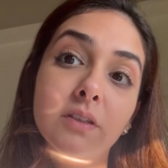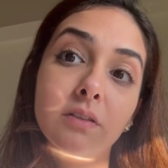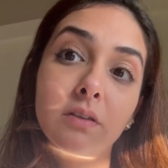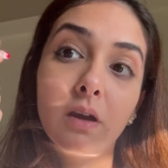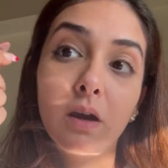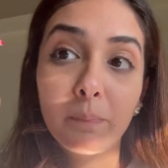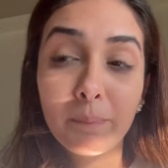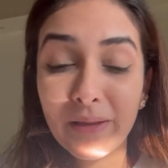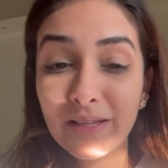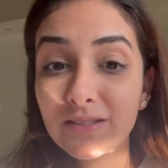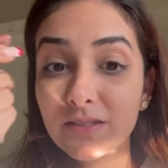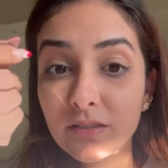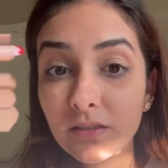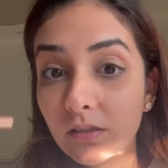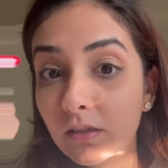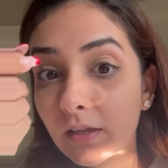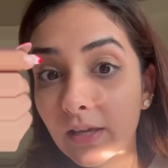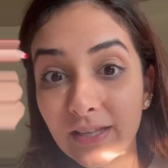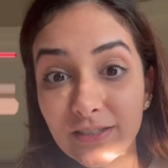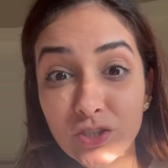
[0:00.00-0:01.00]
a pencil
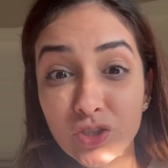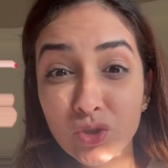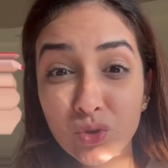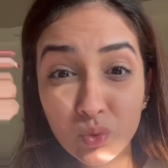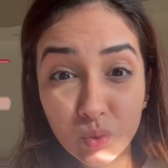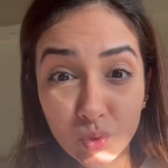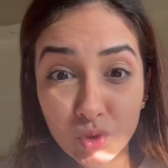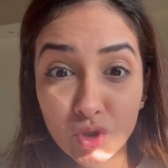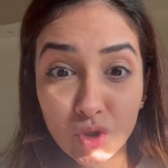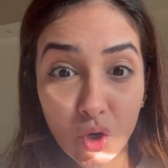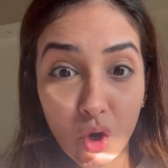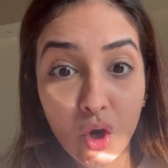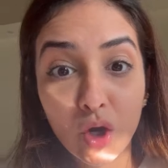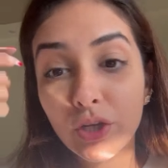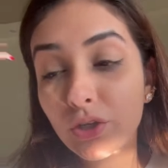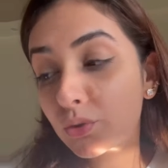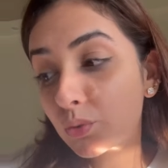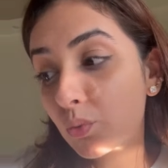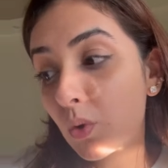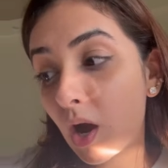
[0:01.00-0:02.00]
gets too strong
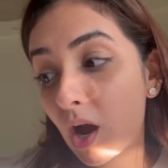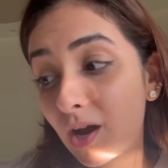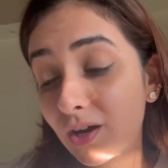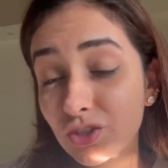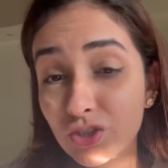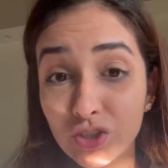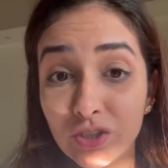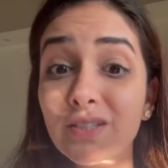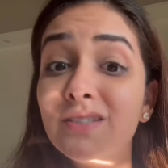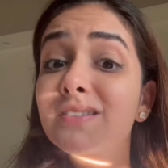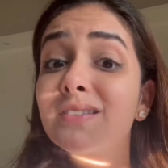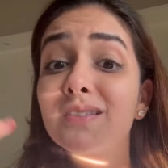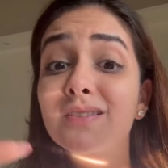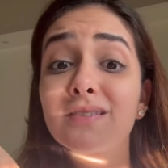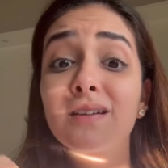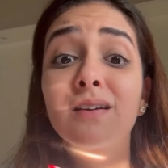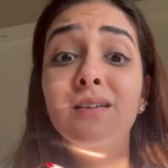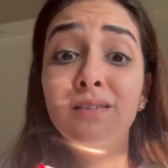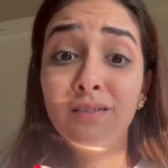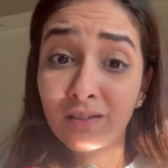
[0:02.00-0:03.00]
and too harsh, this is
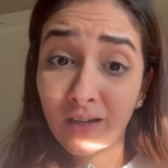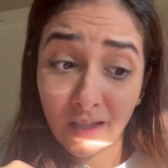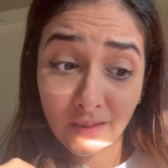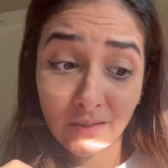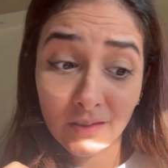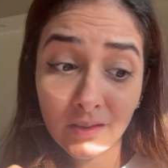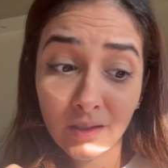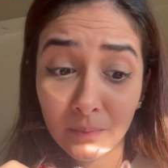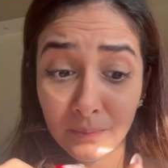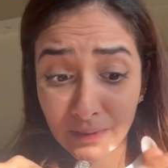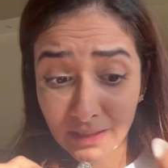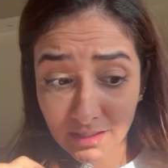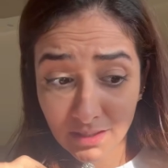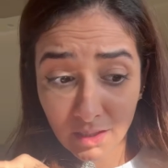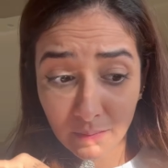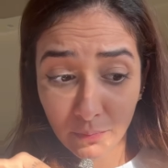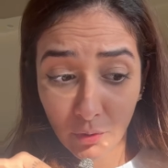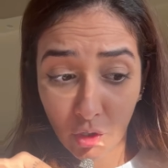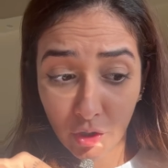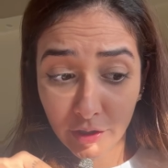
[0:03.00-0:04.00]
another amazing
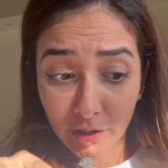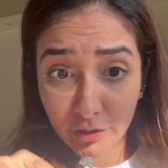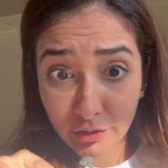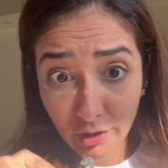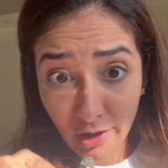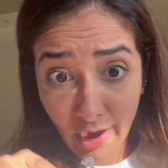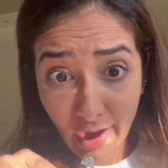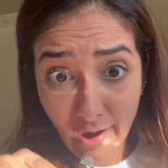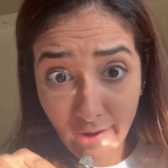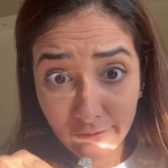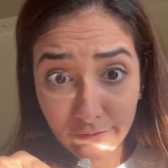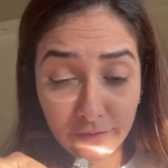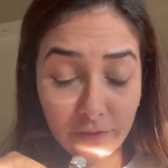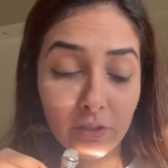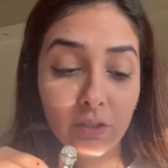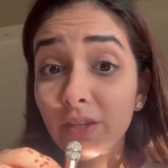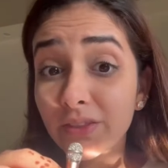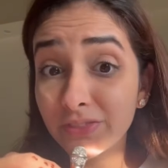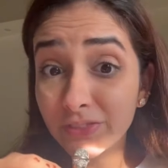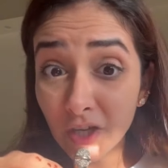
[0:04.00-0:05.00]
product to have.
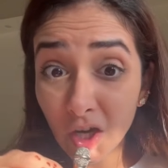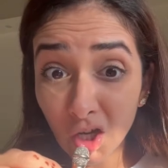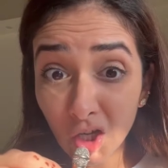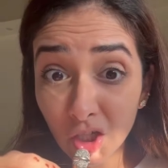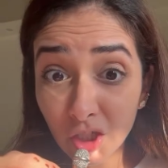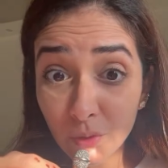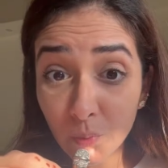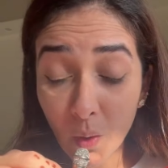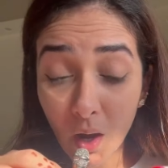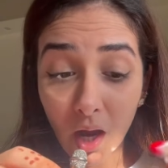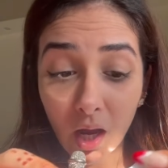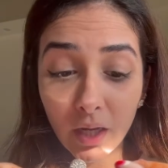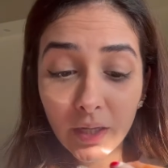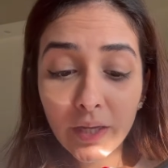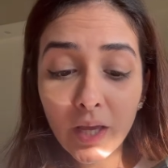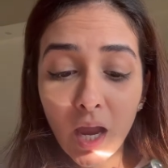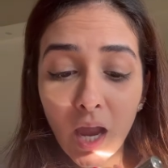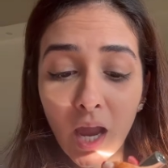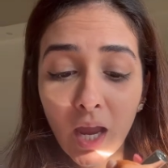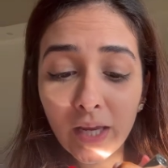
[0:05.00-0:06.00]
The third
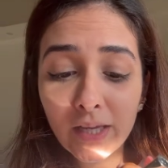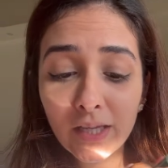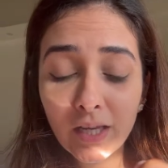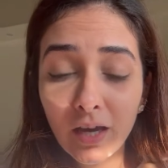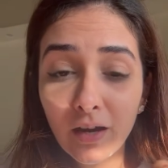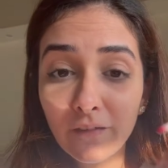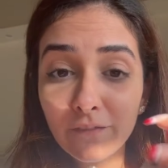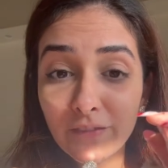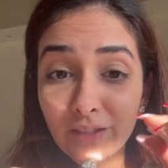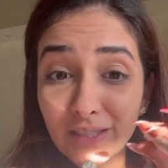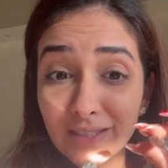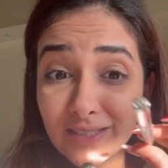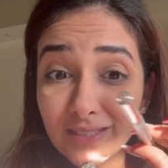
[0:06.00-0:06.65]
one I love is